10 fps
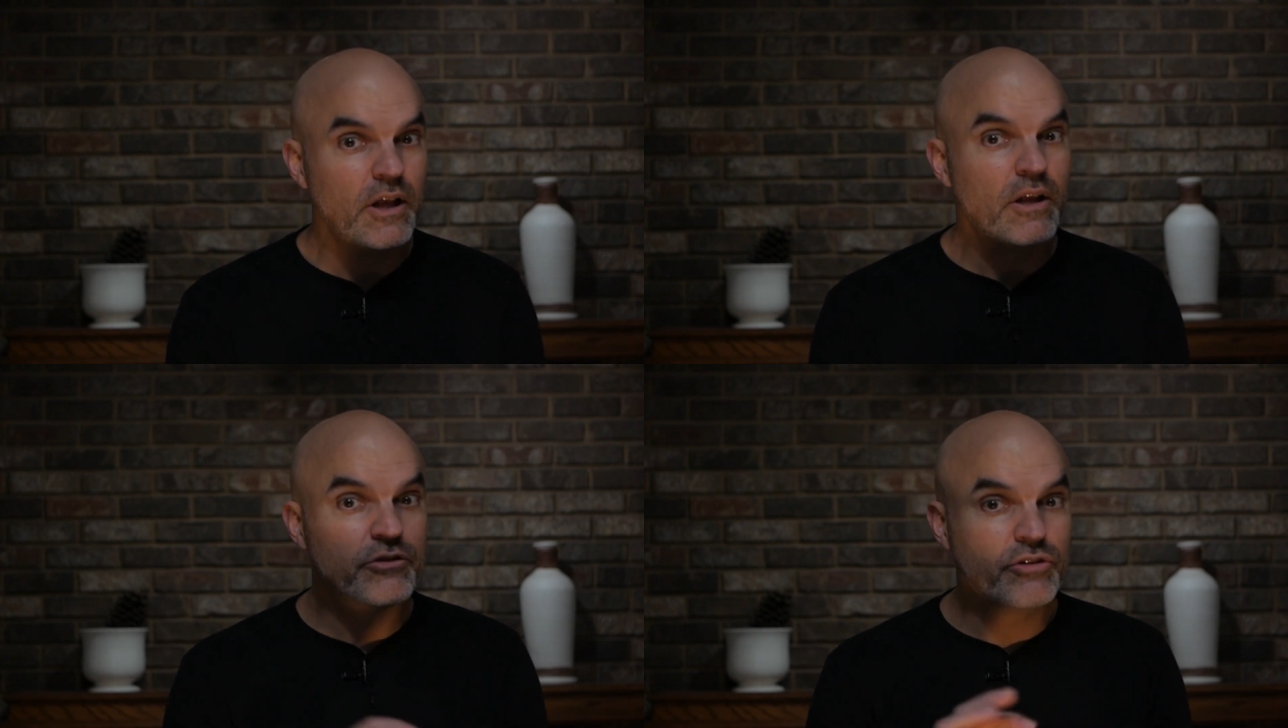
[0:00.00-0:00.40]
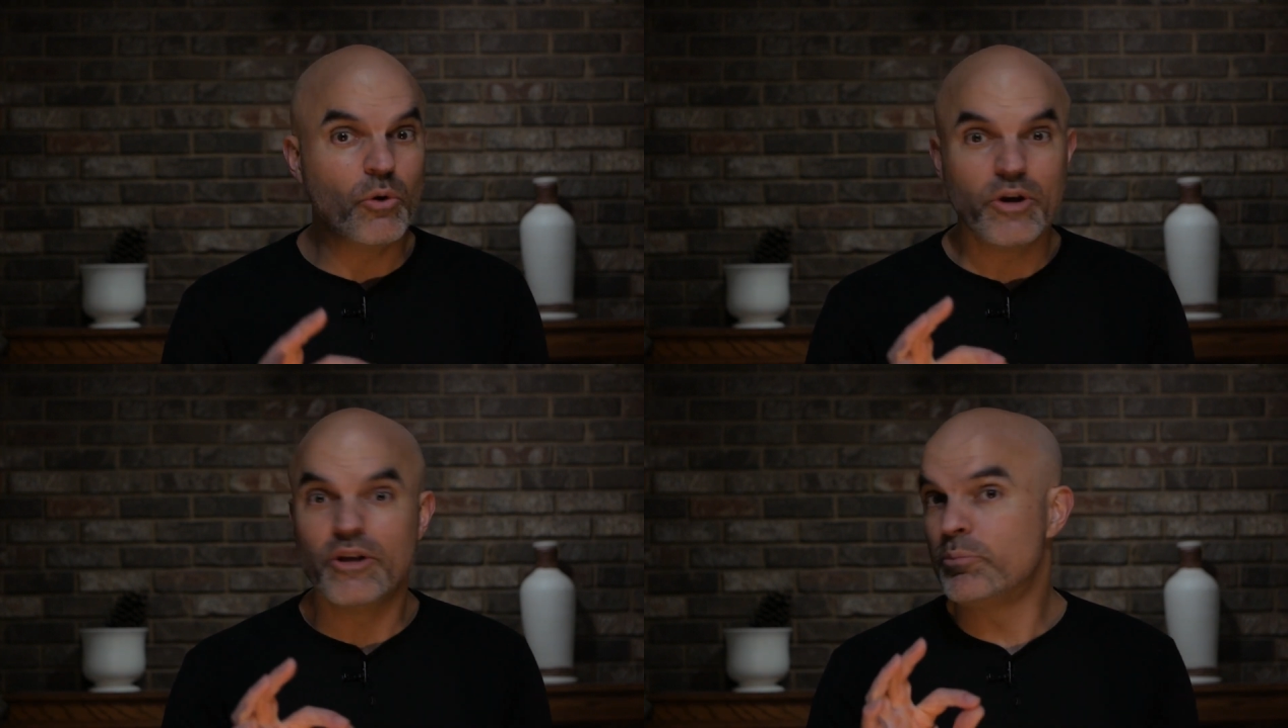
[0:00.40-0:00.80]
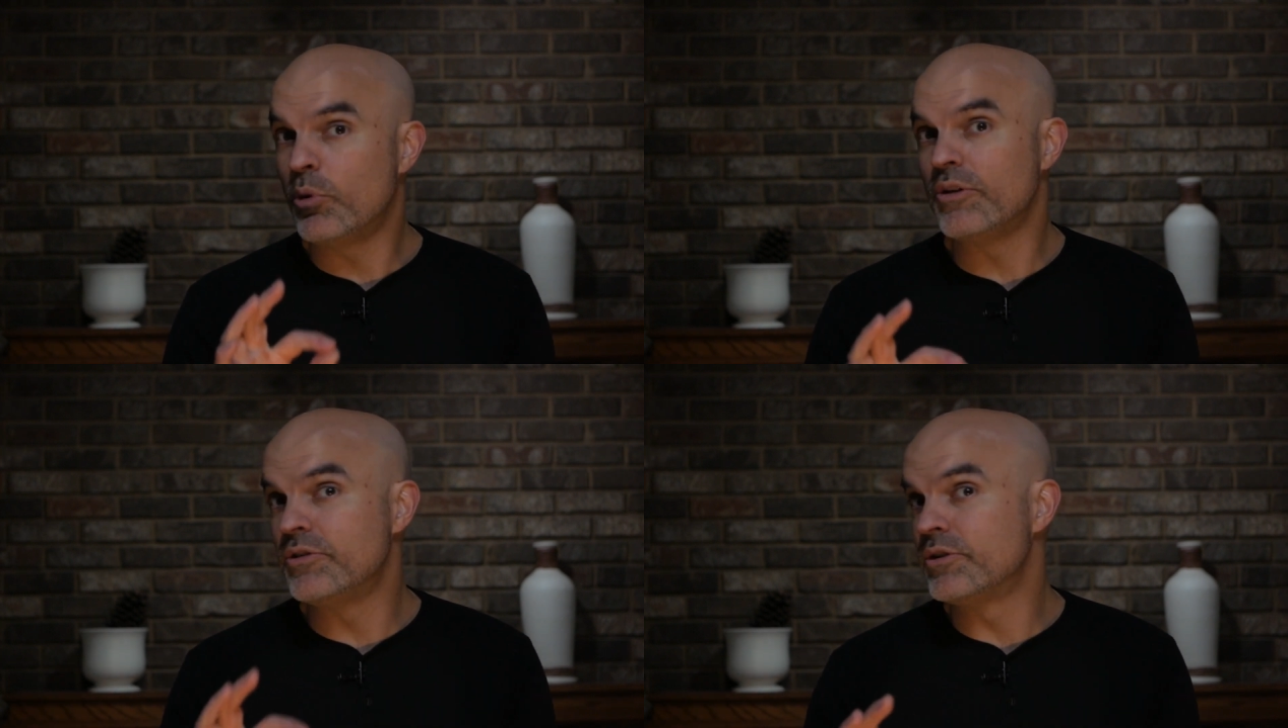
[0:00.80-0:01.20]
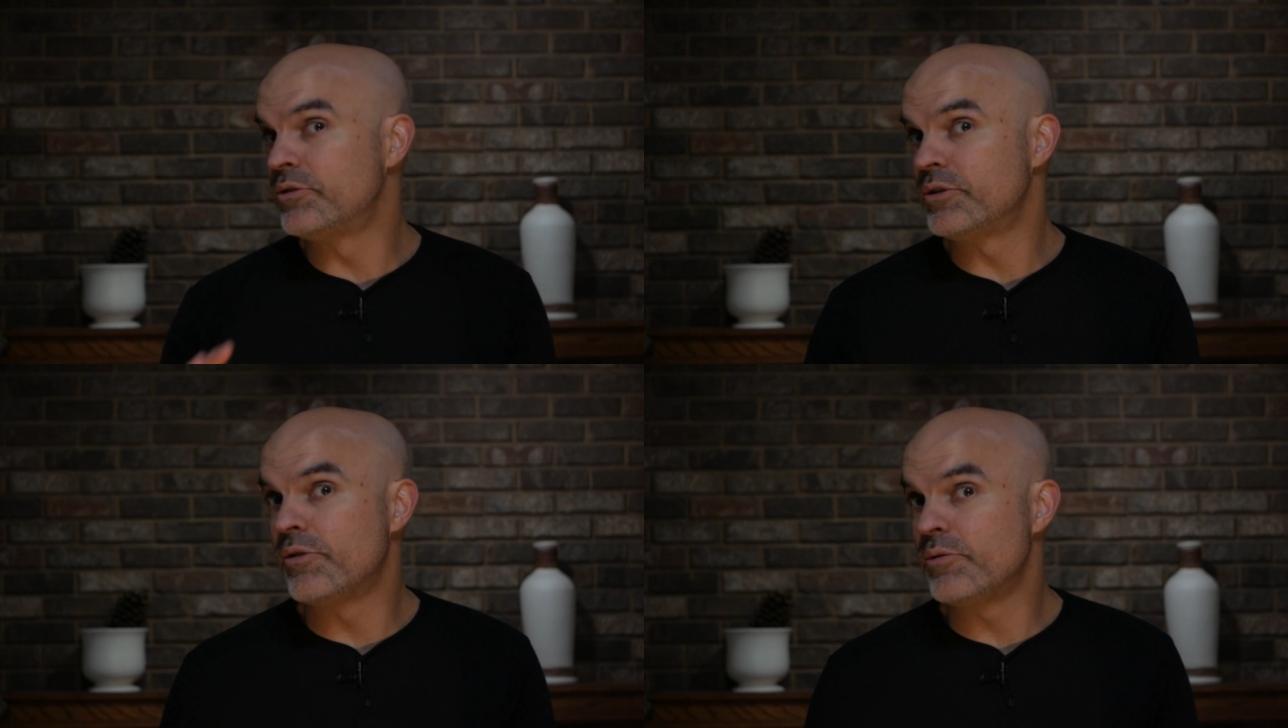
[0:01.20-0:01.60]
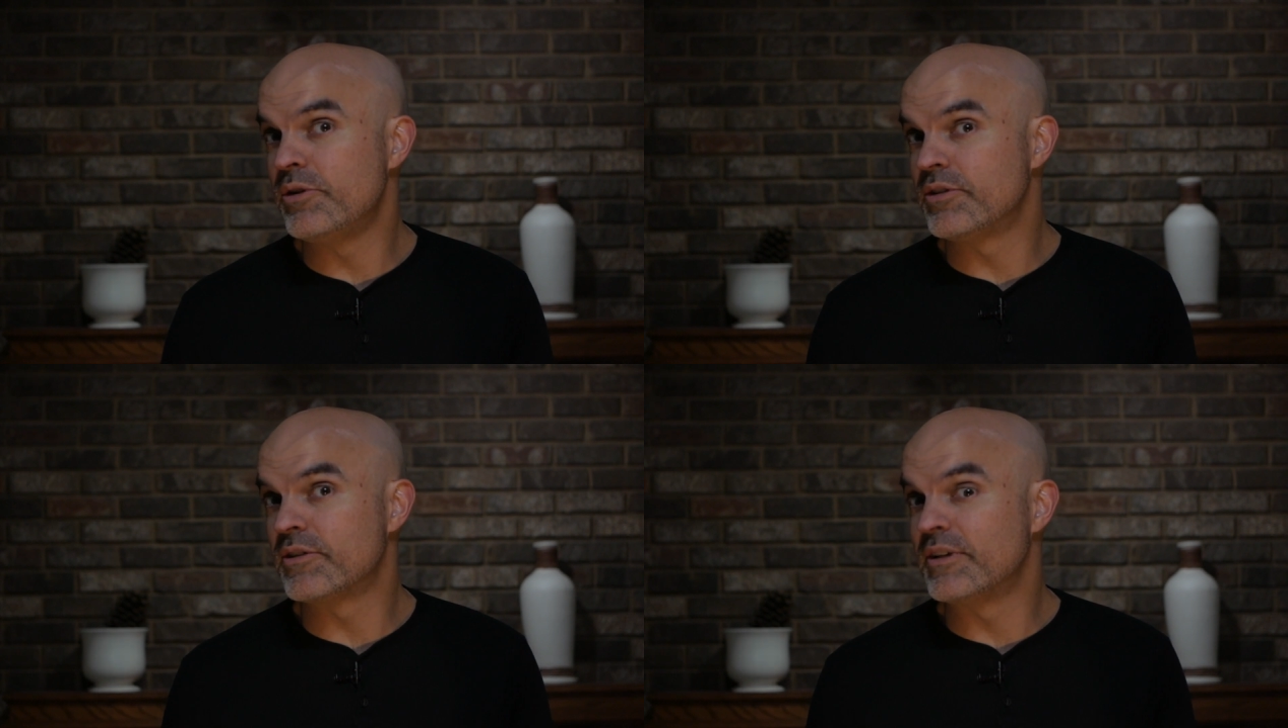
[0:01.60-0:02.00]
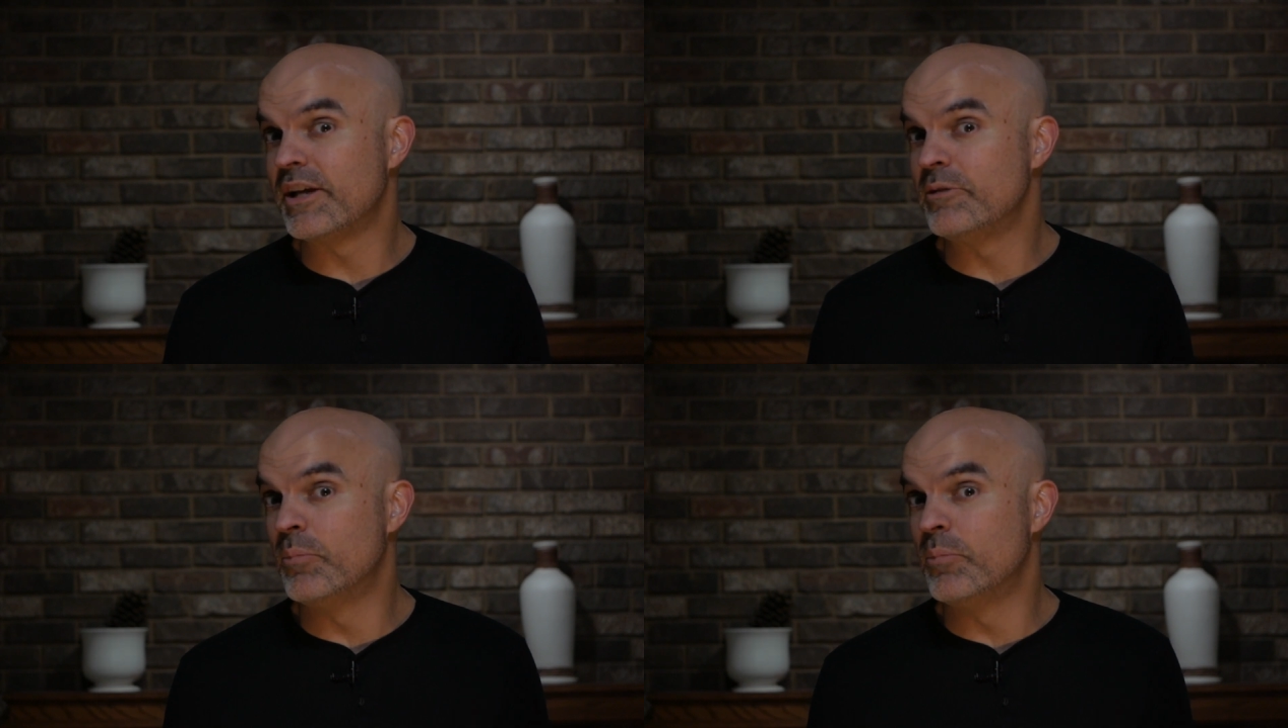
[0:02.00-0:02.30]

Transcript: so is 0.00369